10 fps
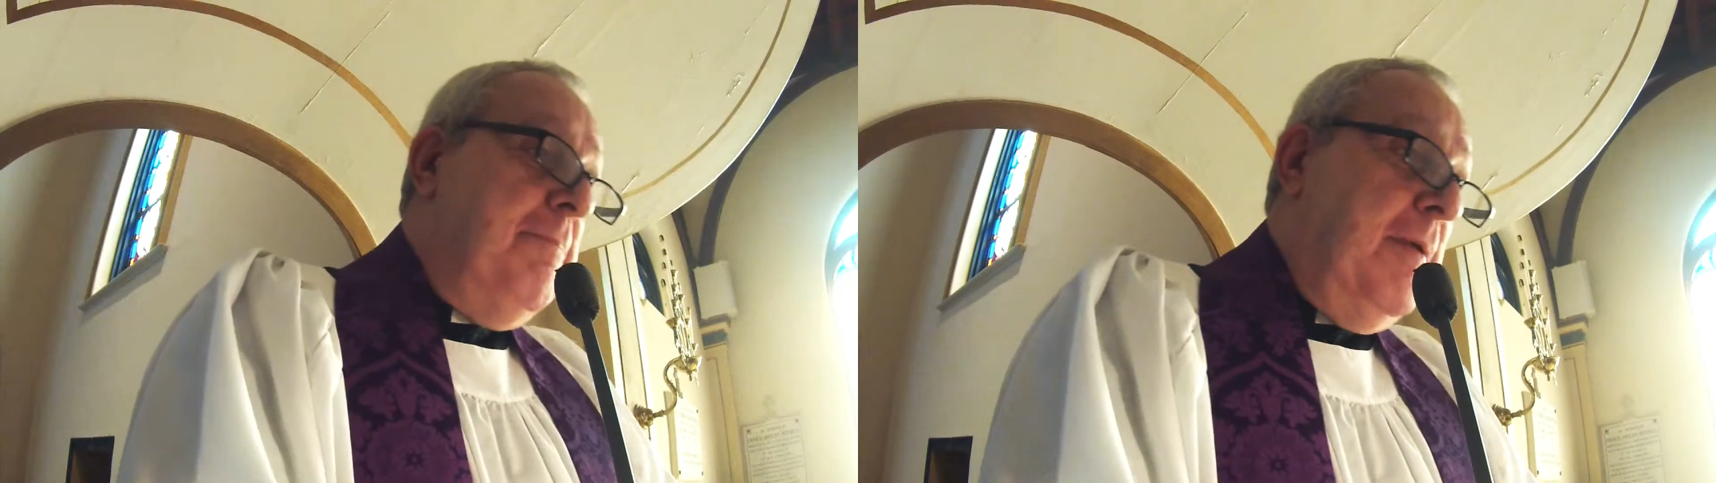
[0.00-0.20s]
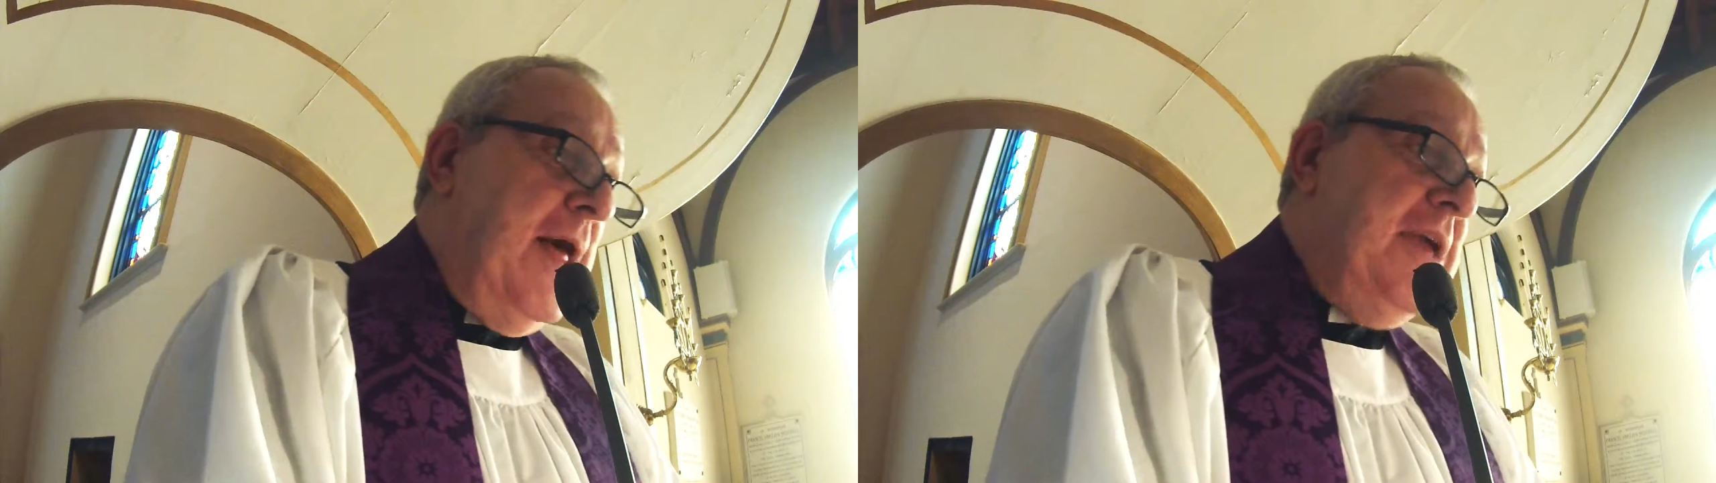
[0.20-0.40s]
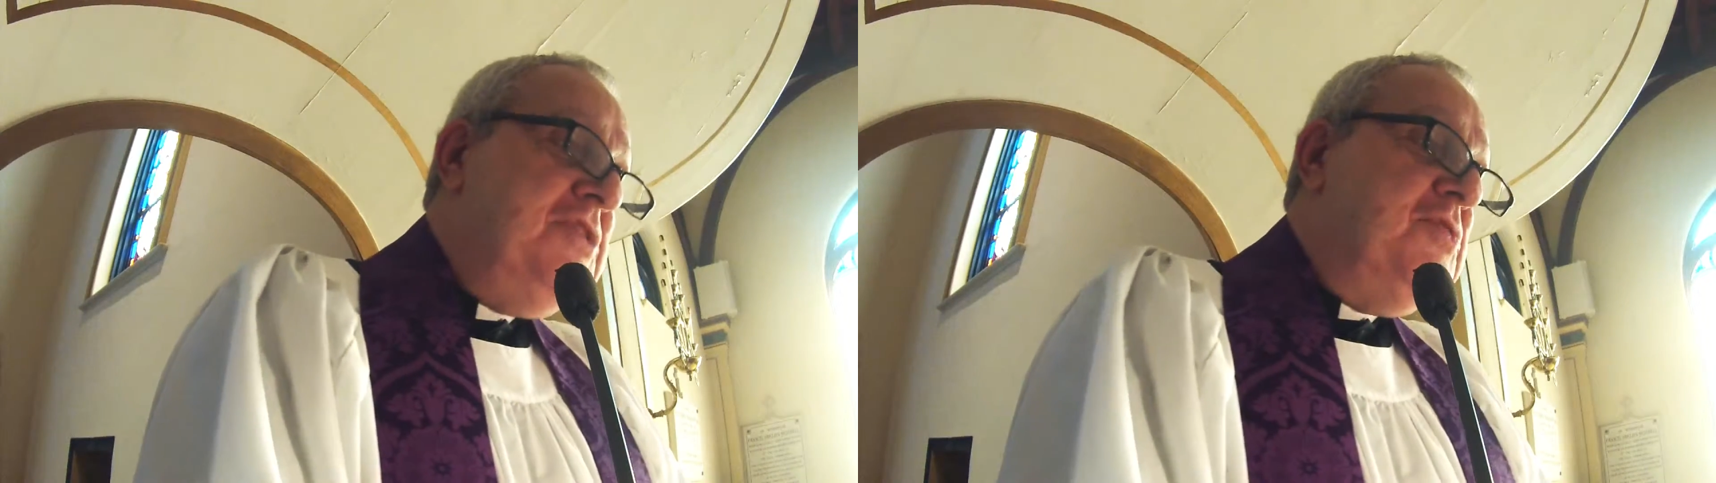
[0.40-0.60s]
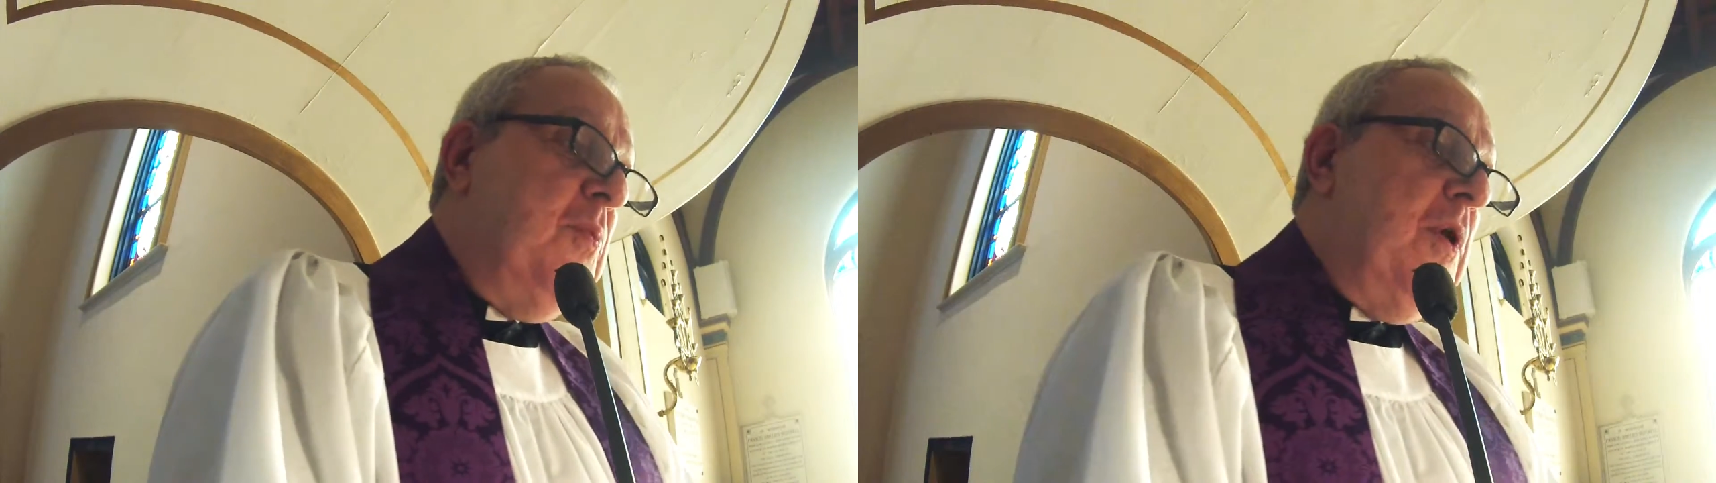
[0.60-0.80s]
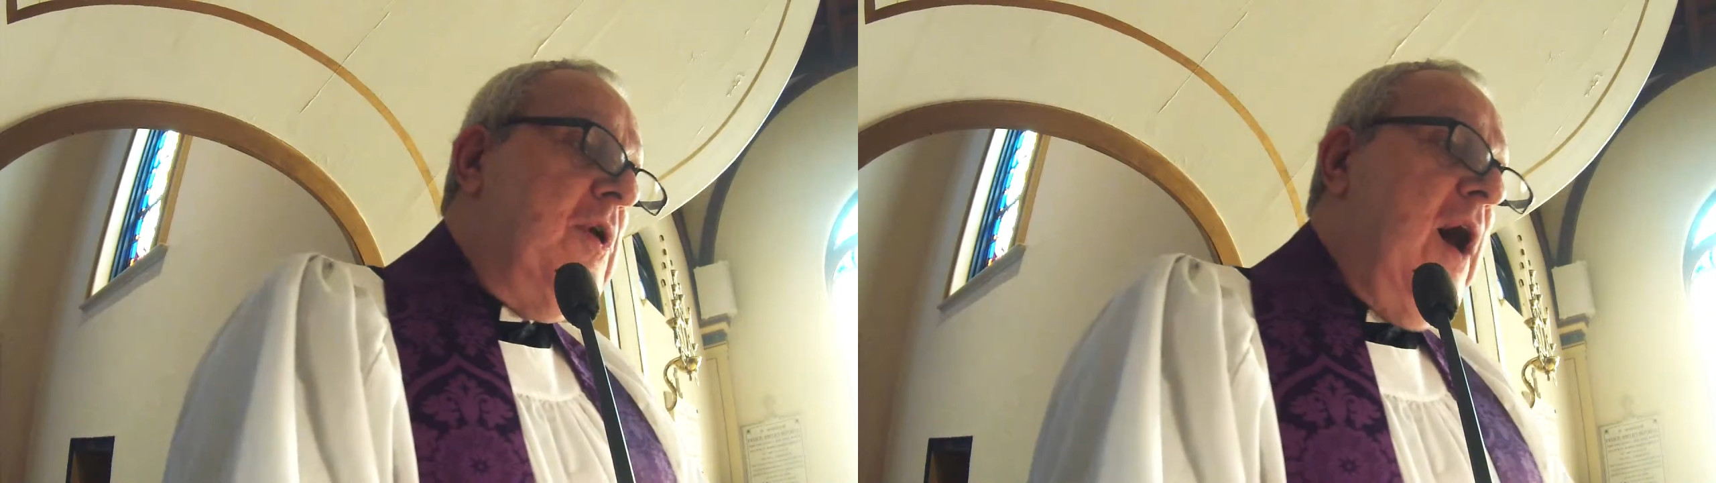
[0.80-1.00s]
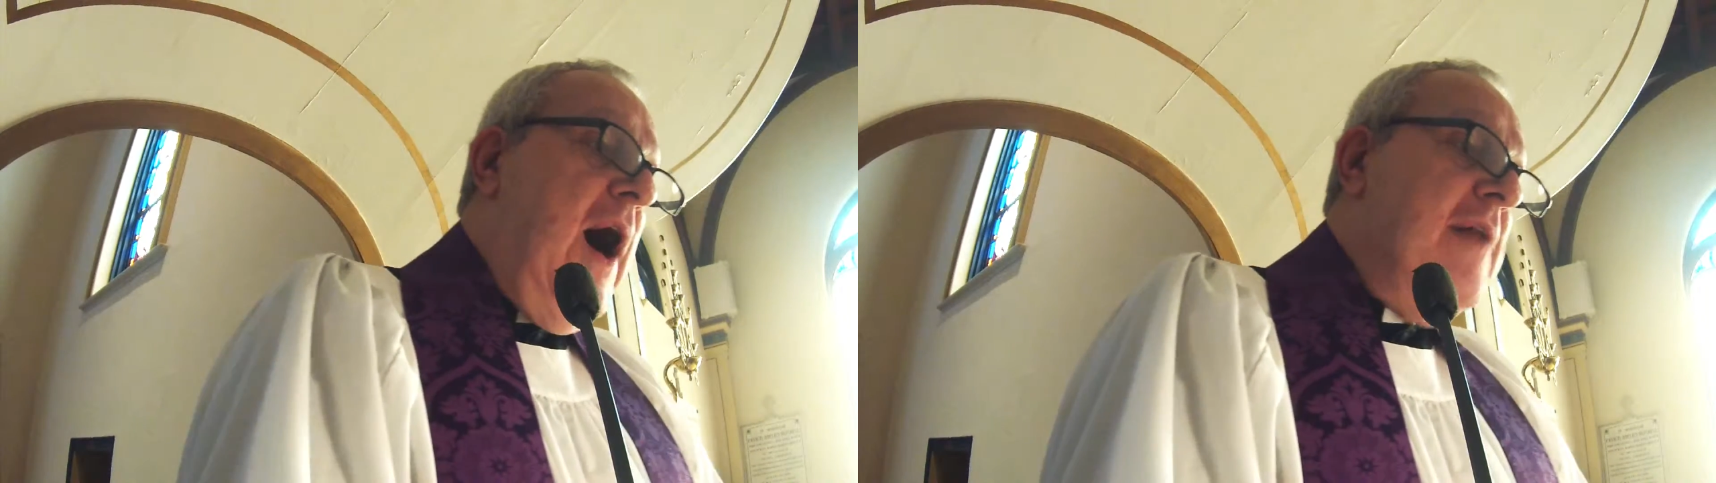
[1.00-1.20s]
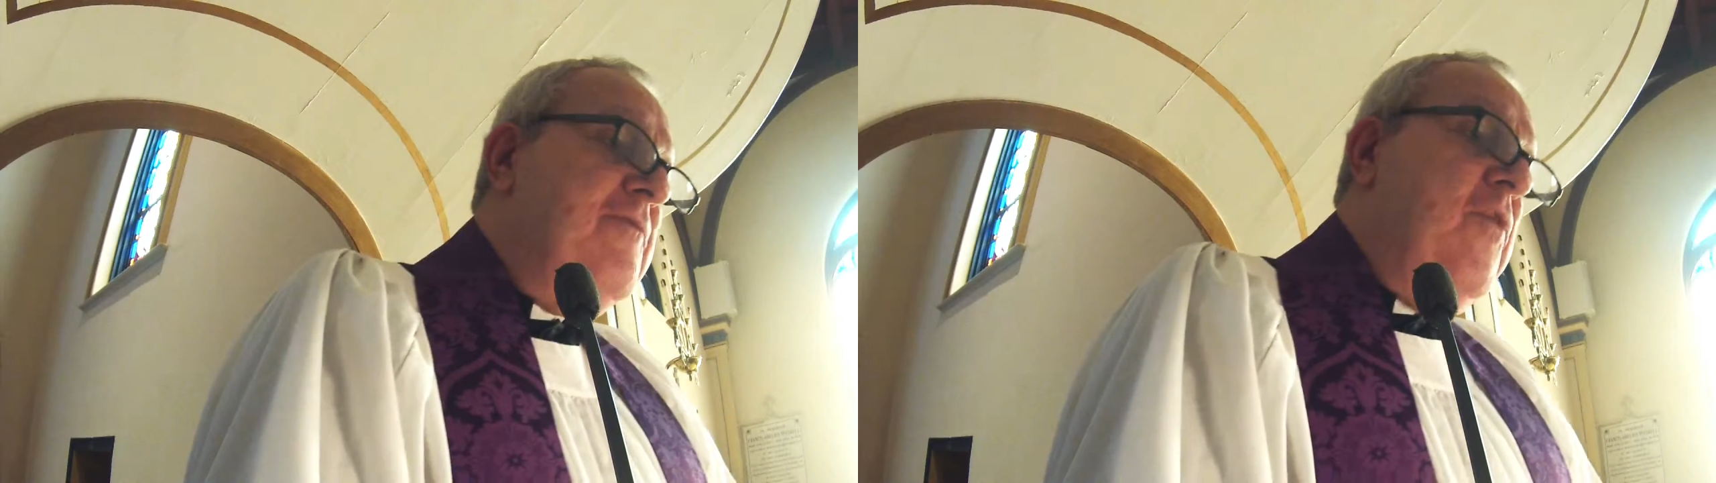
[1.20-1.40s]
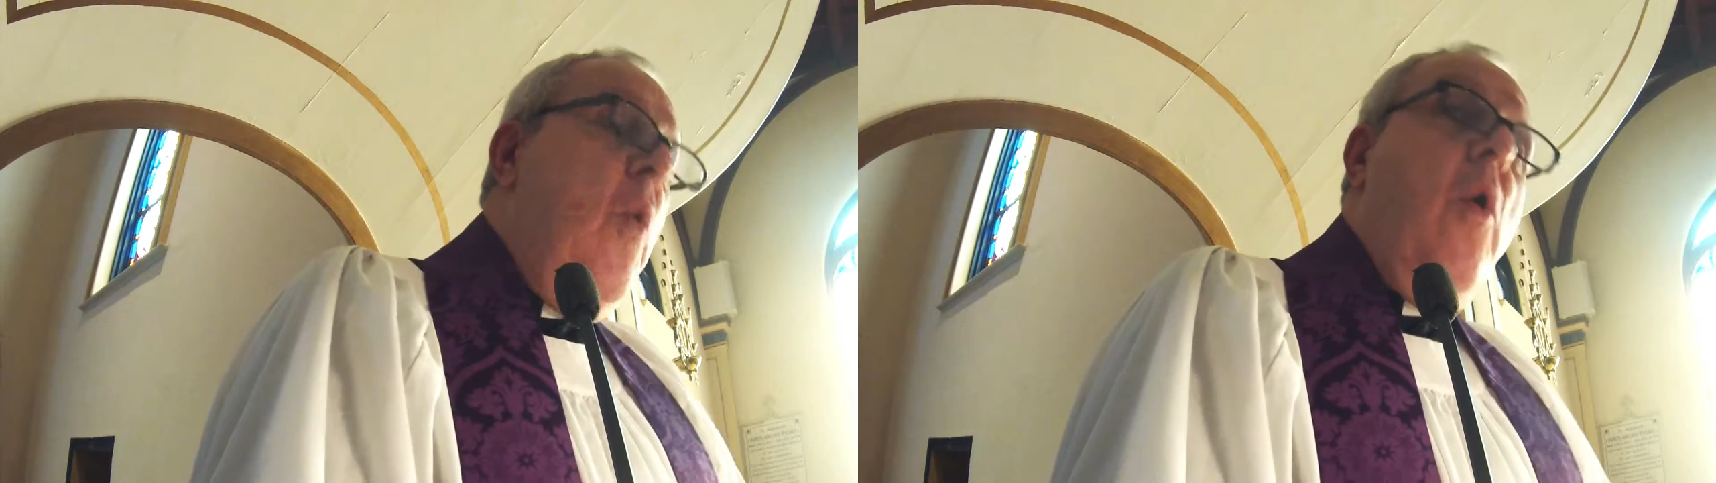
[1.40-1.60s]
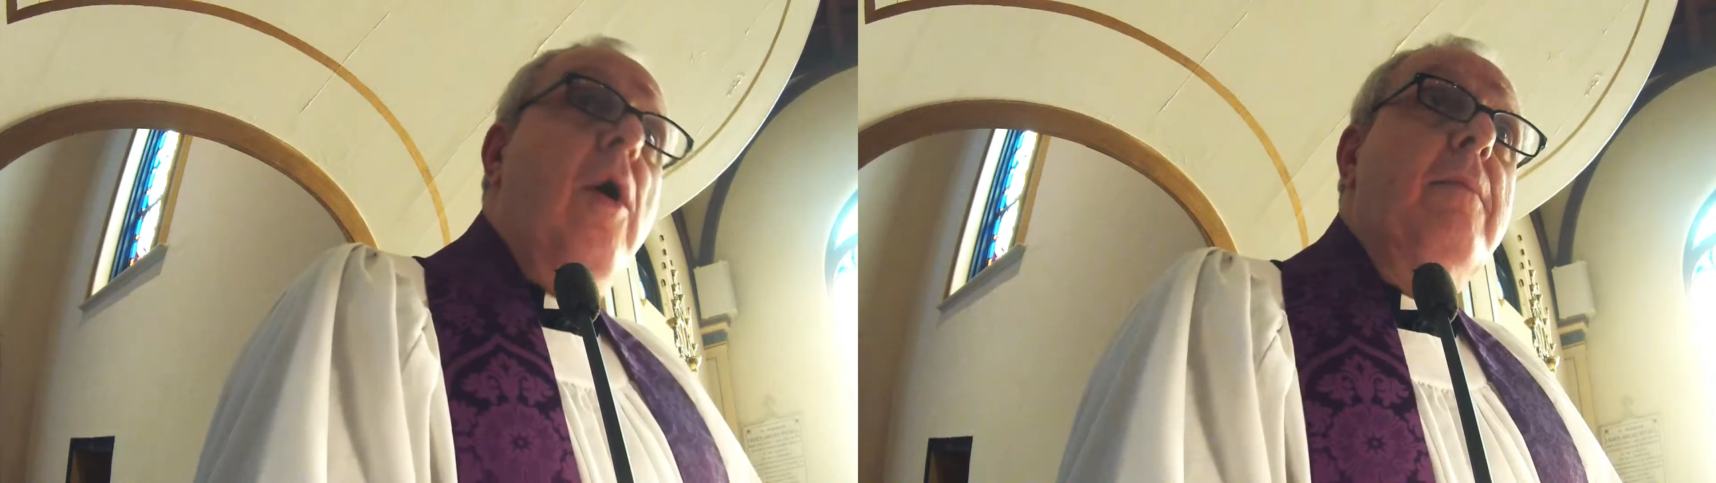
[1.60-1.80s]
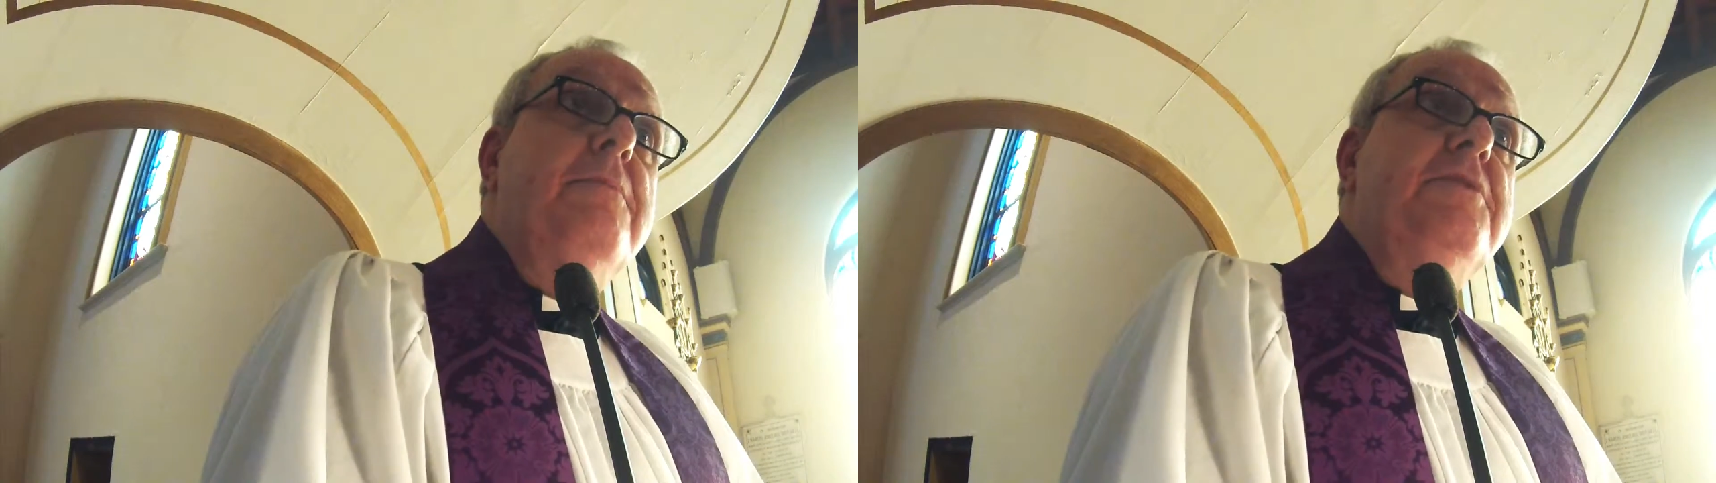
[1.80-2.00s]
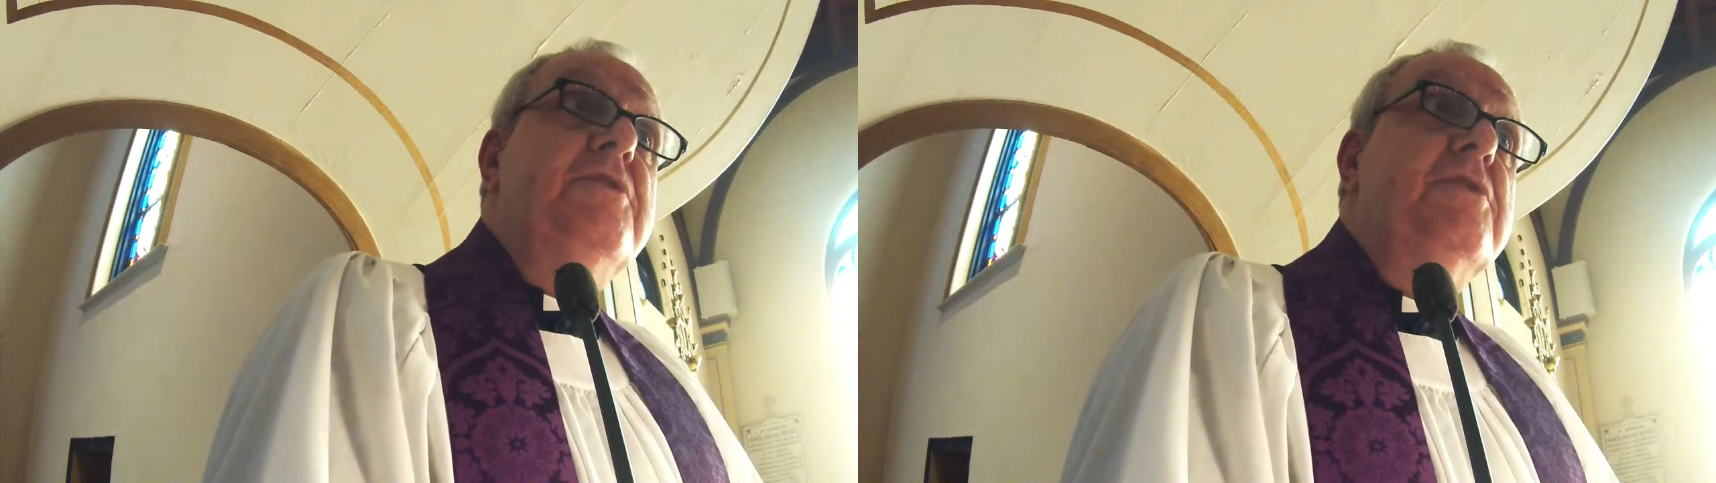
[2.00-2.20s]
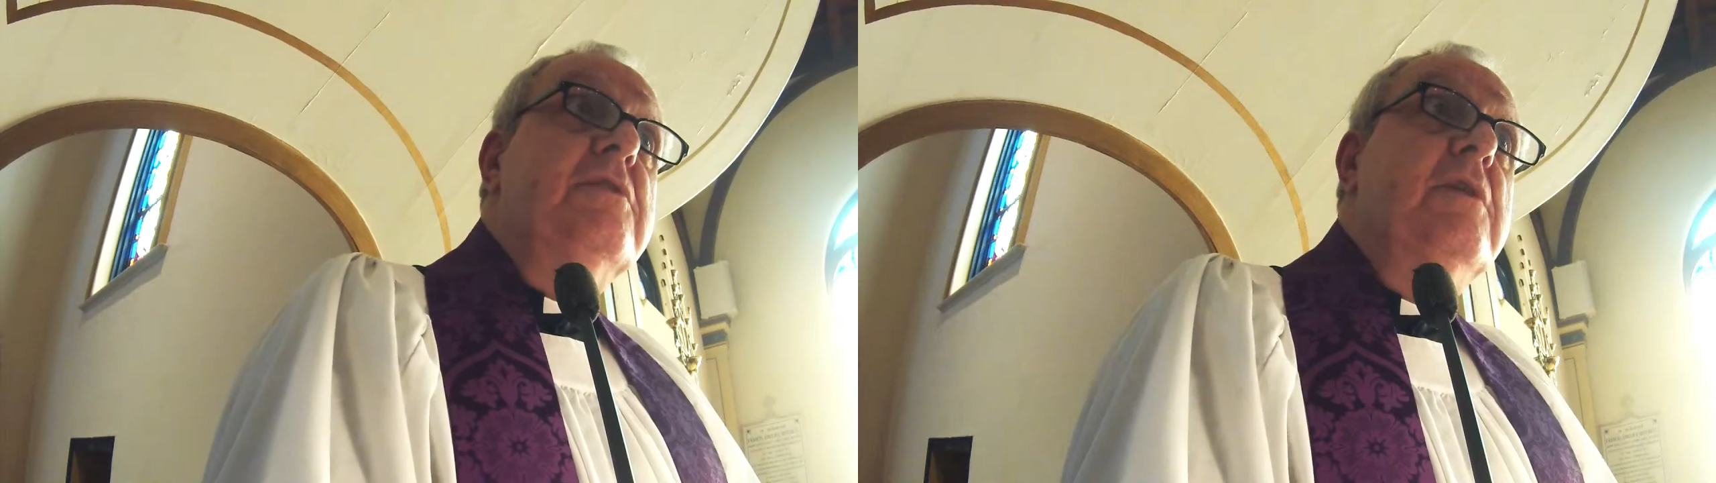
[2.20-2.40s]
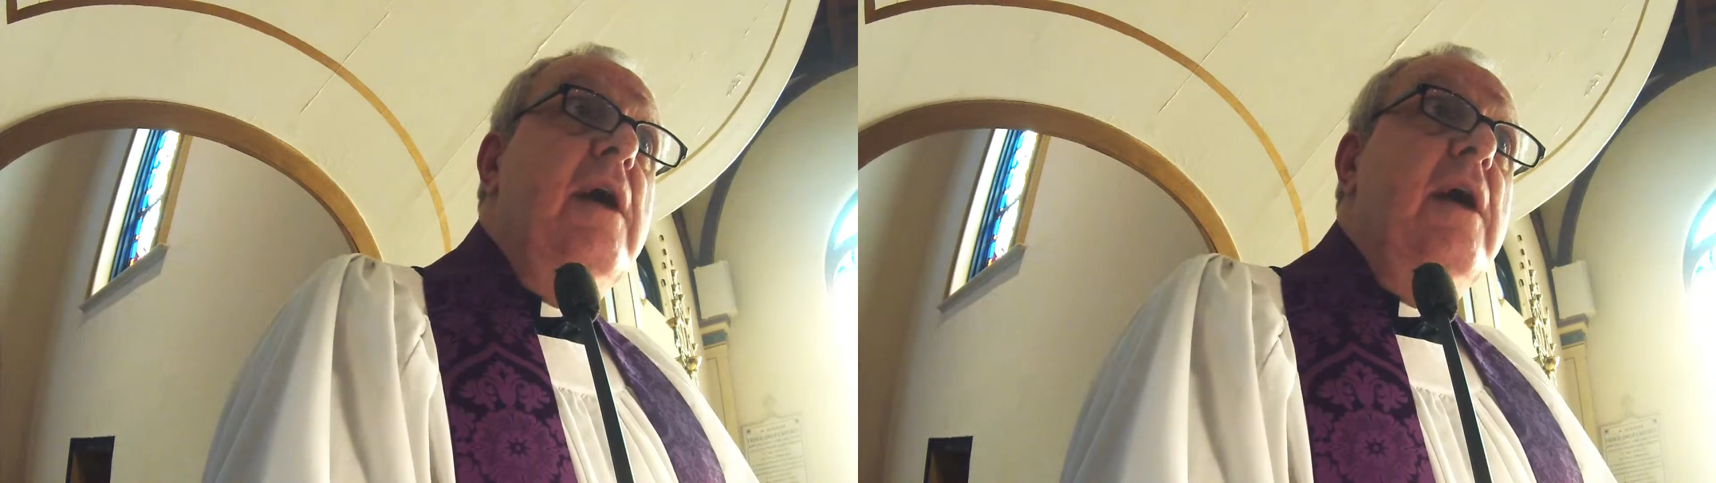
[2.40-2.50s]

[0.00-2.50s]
place where God forms